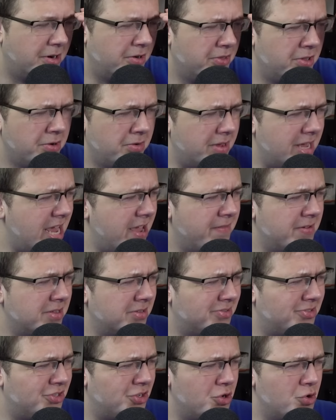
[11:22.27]
Are there
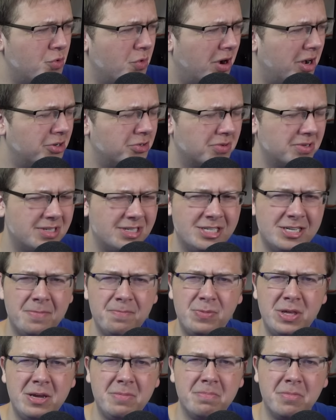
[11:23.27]
even two hundred
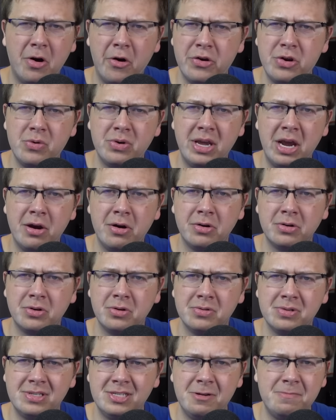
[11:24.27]
something Mario
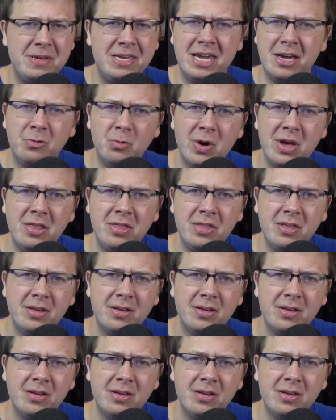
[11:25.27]
characters to begin with?